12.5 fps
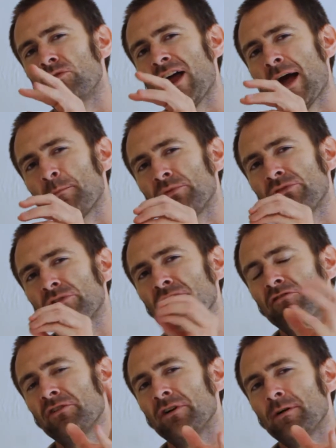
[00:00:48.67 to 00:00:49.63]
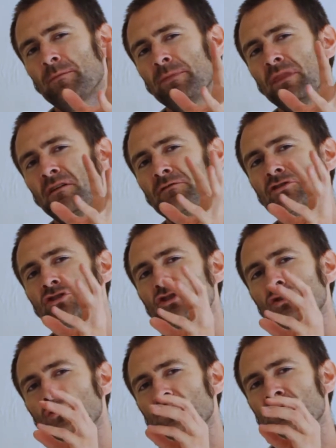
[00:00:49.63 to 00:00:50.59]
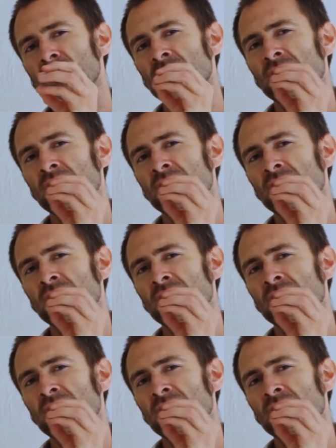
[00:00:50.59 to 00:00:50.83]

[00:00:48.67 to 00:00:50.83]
wraps of juice.